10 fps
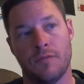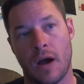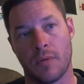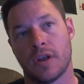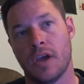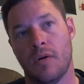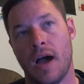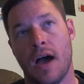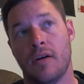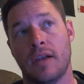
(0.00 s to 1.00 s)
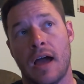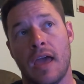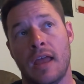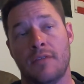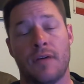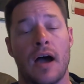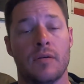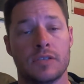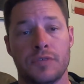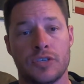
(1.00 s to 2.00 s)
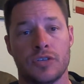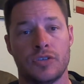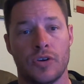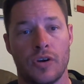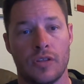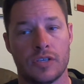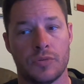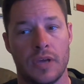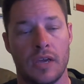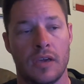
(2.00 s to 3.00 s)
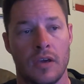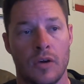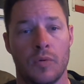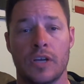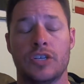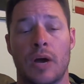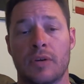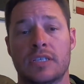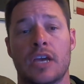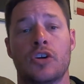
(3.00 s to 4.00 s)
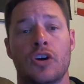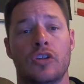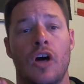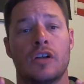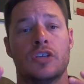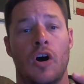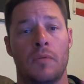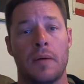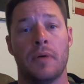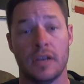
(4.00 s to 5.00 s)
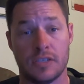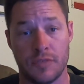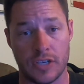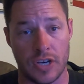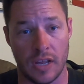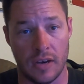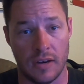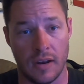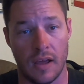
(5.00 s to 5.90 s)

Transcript: if I were to go out and if I was fishing the Toyota this week, which I want to say good luck to all my buddies fishing it.